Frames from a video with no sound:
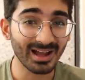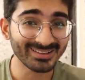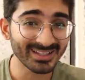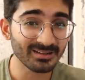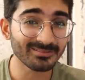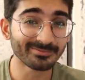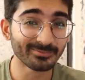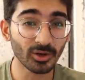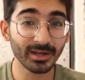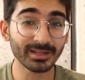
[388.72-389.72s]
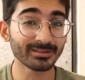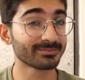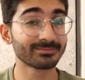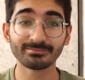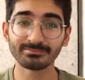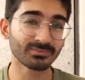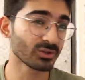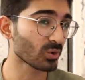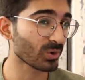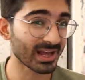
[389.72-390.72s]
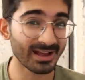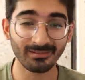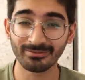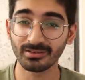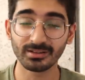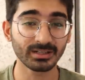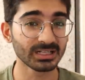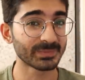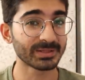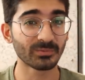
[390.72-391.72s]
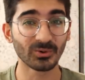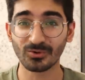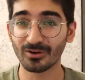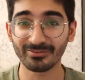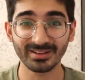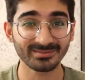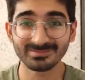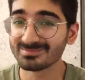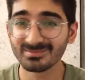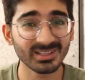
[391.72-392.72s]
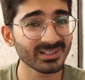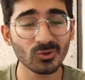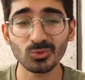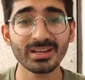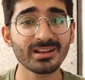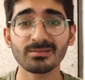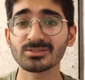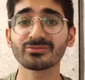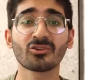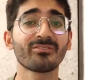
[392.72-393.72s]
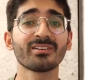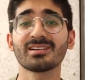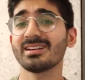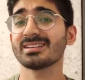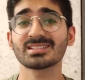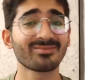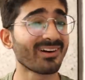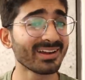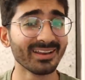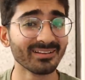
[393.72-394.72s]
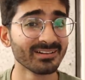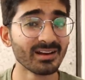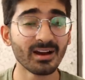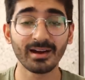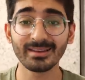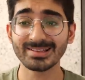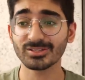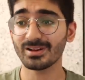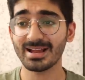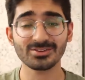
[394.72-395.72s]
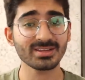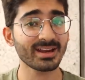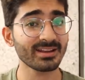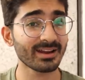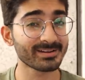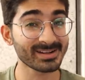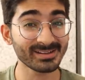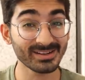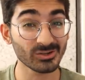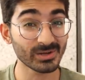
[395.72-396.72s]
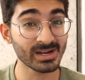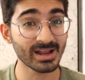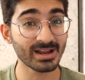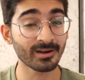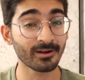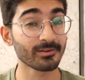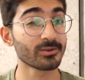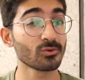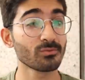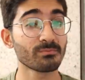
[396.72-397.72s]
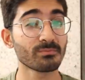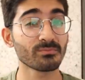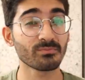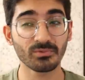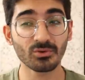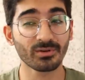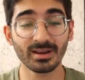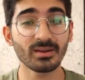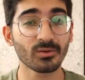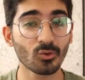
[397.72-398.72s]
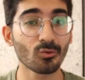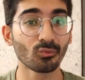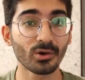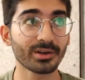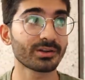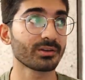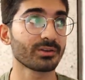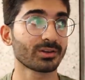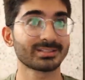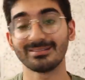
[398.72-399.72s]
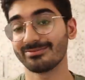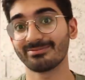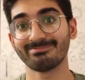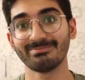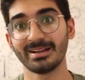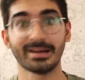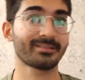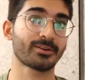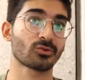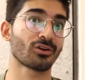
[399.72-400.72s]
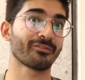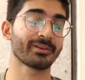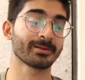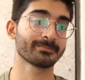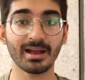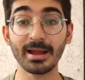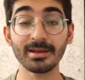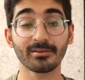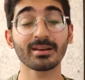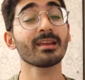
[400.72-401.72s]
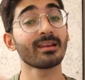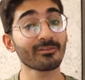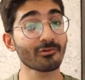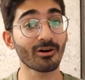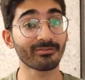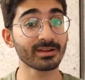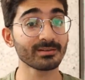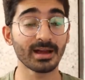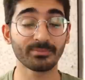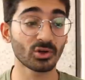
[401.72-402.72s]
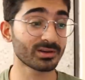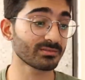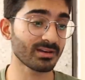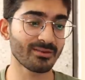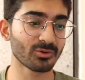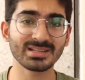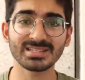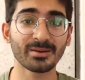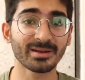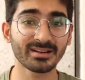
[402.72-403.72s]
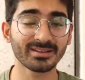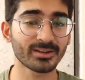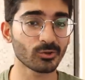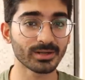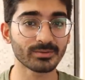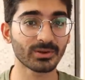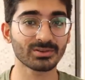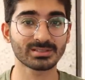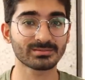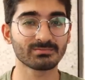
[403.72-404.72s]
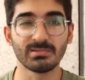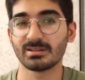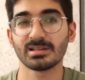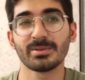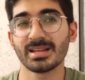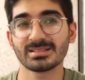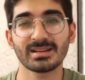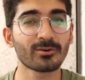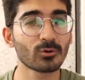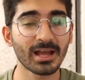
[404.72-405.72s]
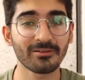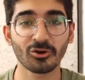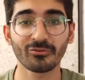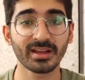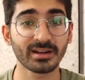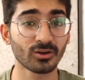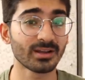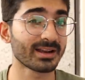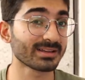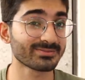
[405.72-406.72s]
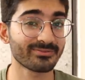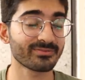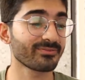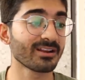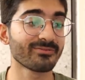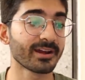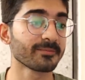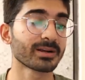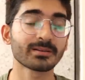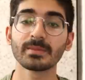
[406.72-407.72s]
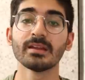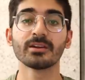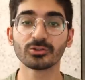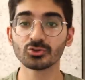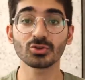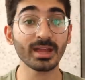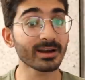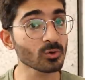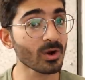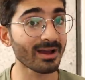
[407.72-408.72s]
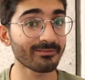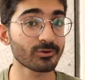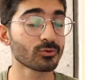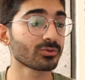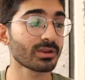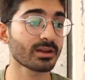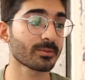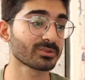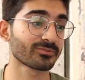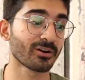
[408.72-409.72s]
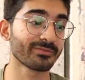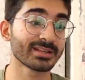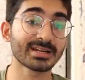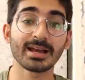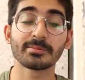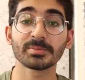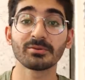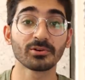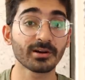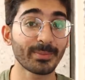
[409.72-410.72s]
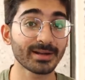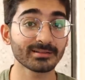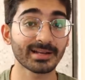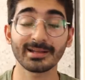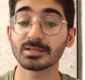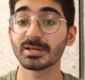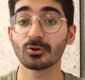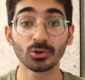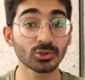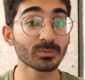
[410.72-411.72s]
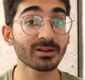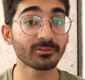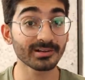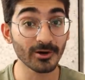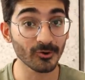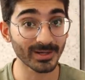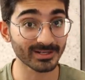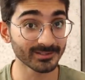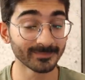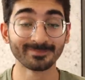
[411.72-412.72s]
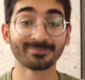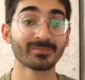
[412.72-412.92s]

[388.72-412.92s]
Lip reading: I think, Mouni, you could have a little bit more coffee. 2-3 cups of coffee a day, it's fine. Unless you're actually getting addicted to it and you really don't want yourself addicted to coffee. I really love coffee. I wouldn't say I'm addicted to it, because like some days I don't have coffee at all and I feel fine. But usually I do have 2-3 cups of coffee. That helps me work better. That helps me go through my workout better.